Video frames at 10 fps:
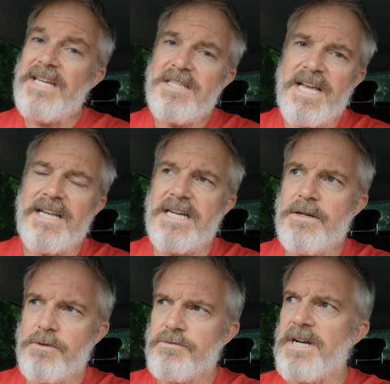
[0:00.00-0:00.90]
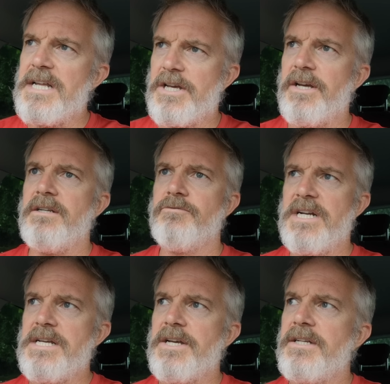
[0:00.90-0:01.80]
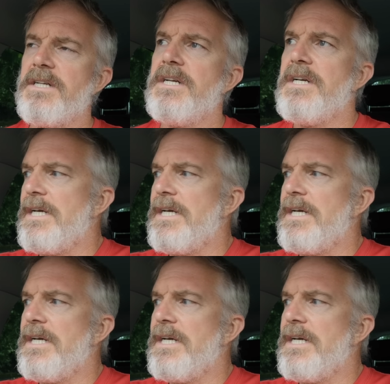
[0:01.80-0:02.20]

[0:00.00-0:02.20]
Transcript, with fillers: And he did, and he was really good, really good.